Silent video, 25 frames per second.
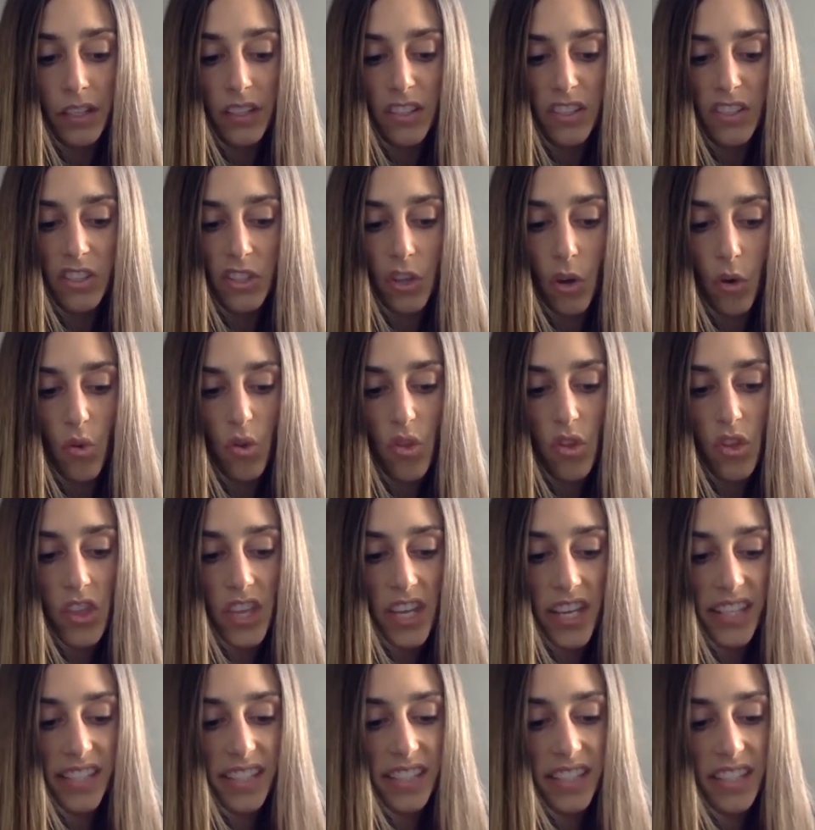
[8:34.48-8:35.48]
So
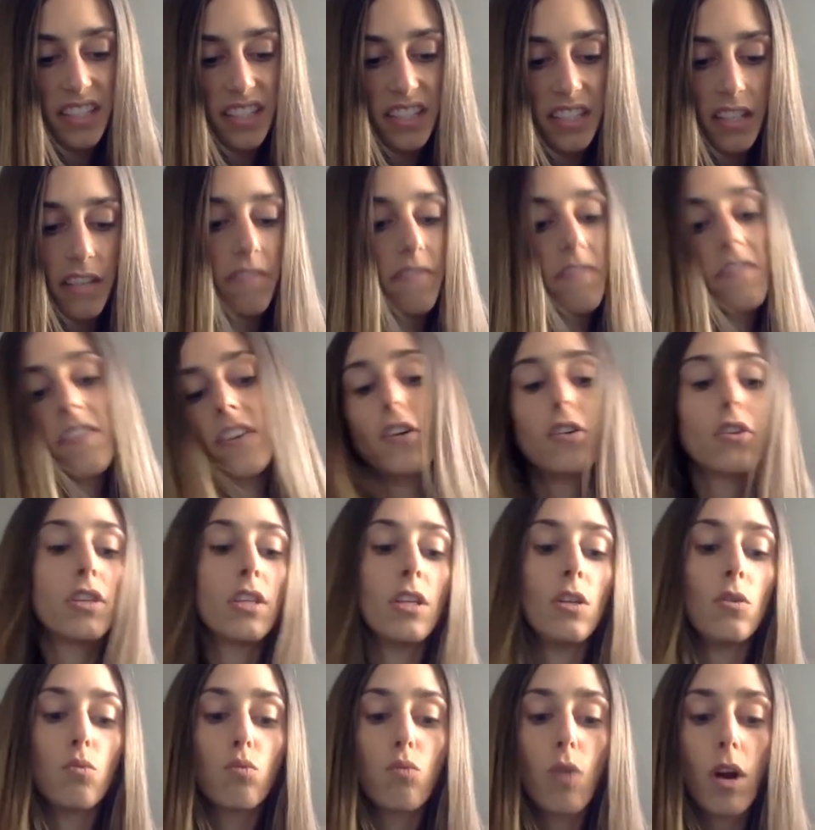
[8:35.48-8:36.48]
this is the
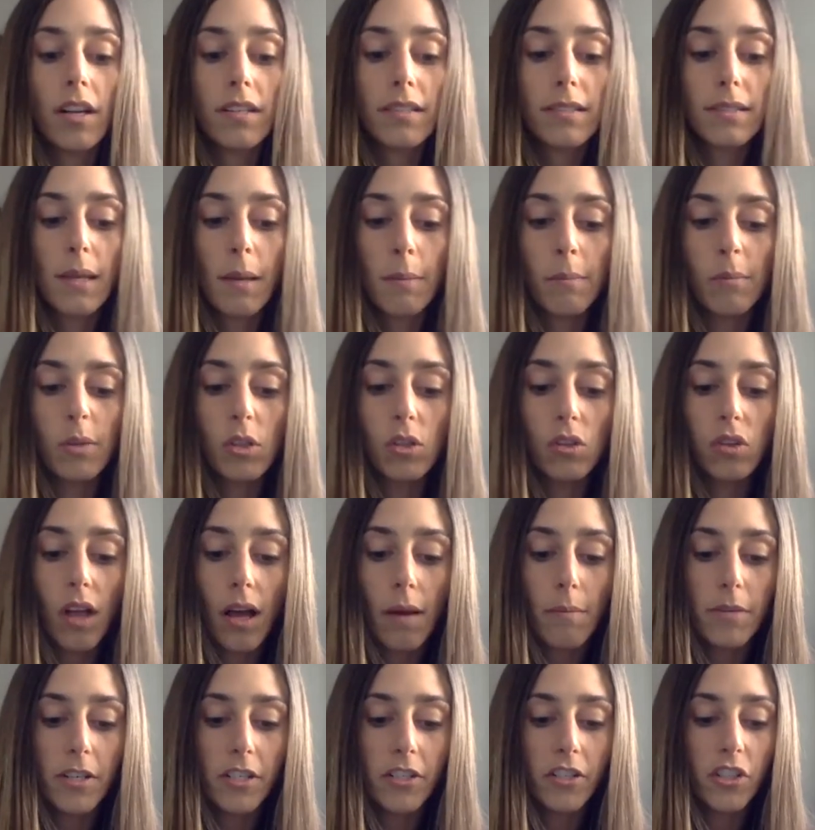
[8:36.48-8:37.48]
filthy, rotsome
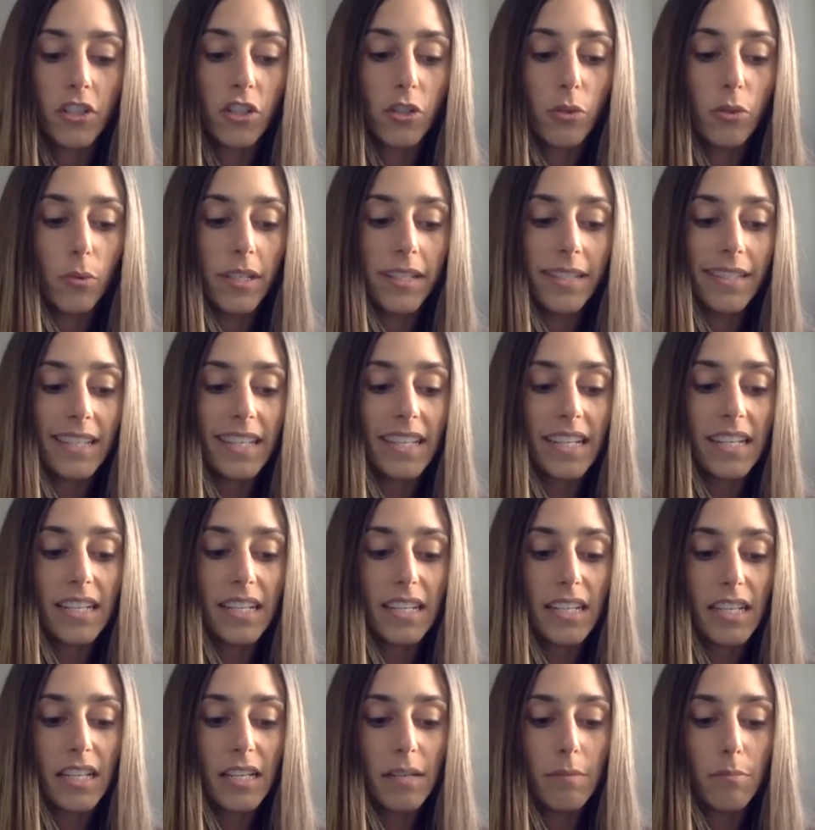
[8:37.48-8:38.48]
glubbage you was
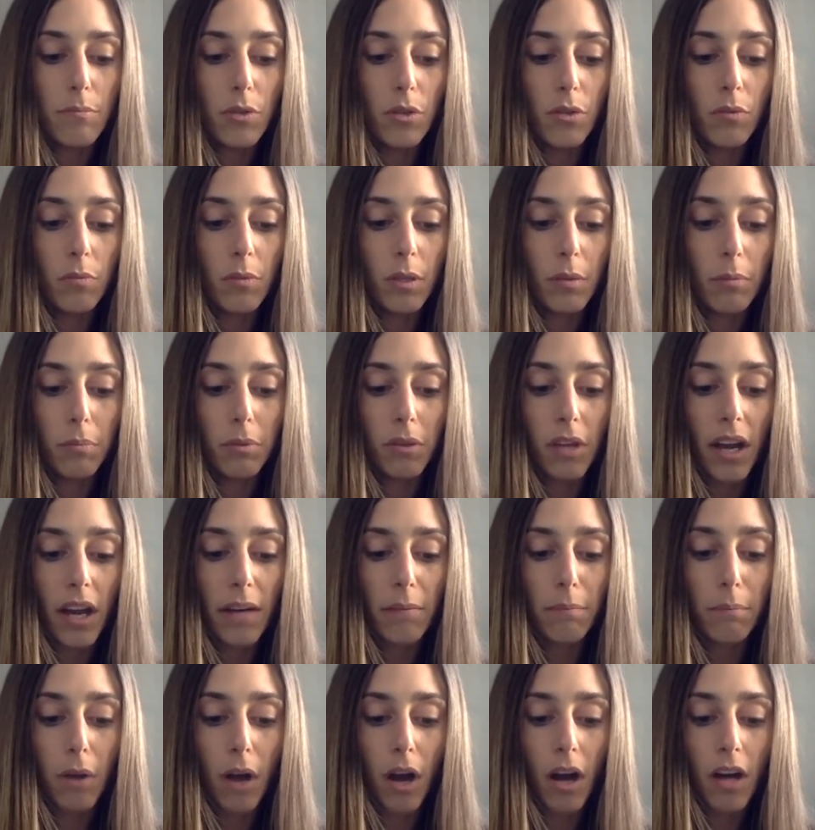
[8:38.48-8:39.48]
eating, boomed the
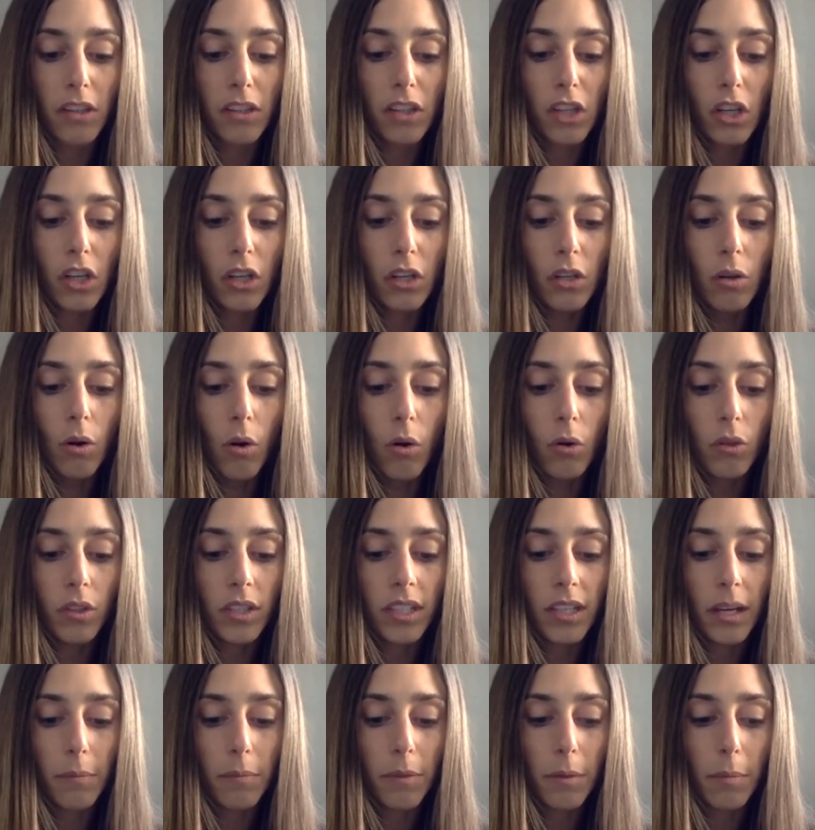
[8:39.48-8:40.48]
blood bottler,
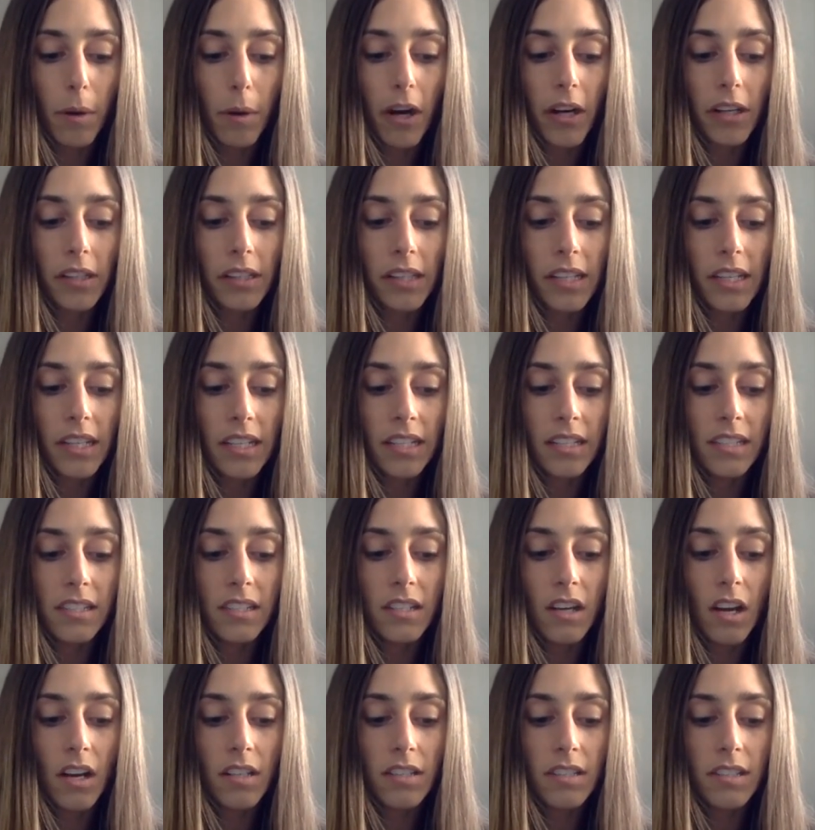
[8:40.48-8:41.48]
holding up the partly eaten
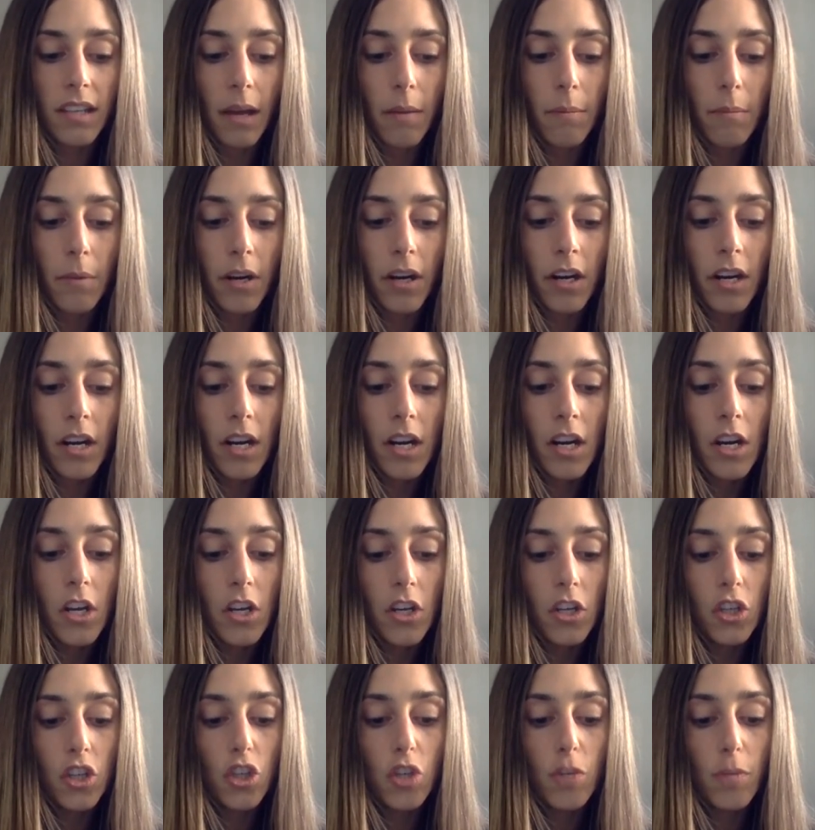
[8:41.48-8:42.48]
snozcumber.
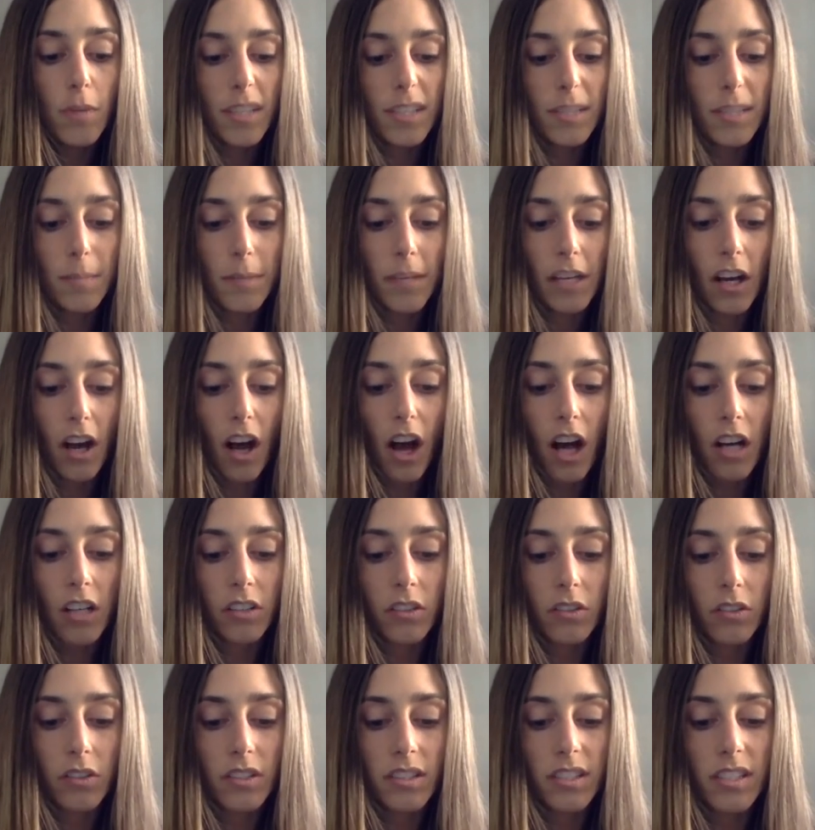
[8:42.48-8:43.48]
You must be
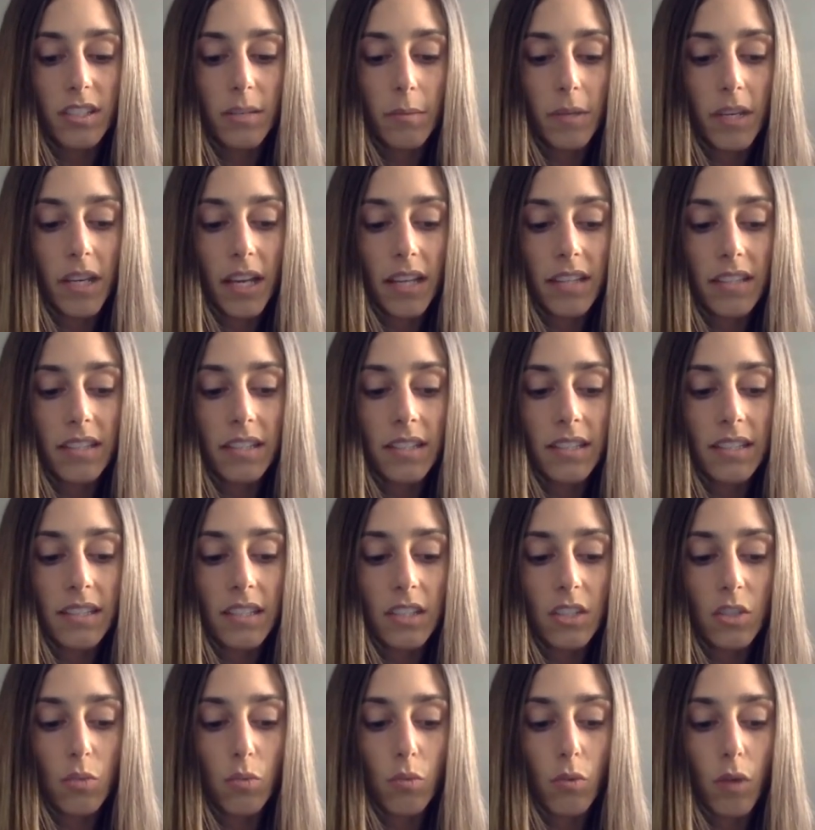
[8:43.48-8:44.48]
cockles to be guzzling
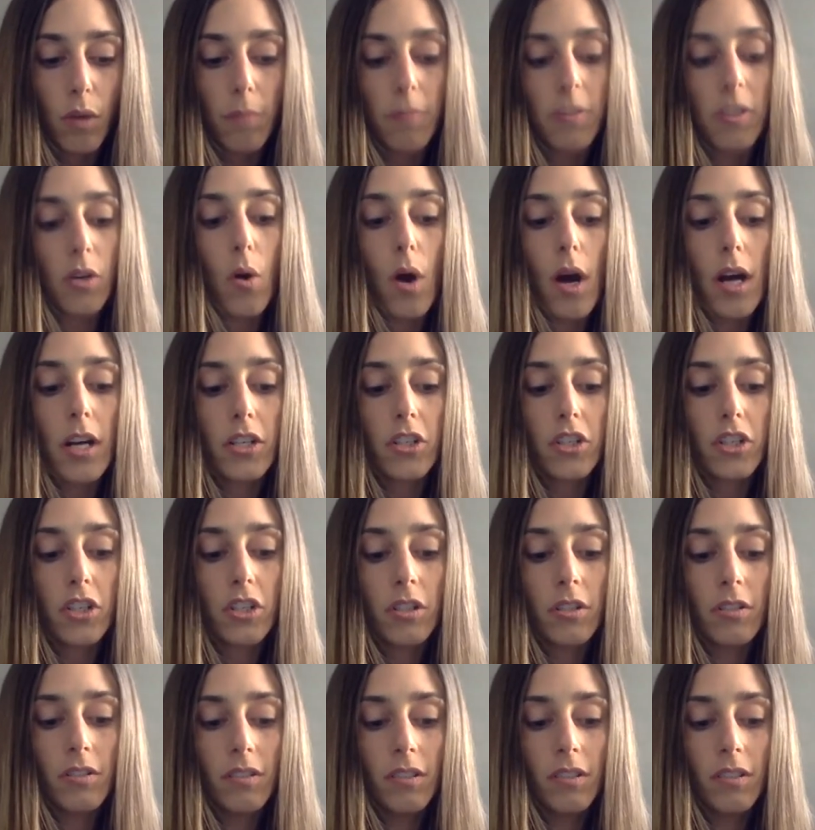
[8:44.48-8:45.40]
such rump squash.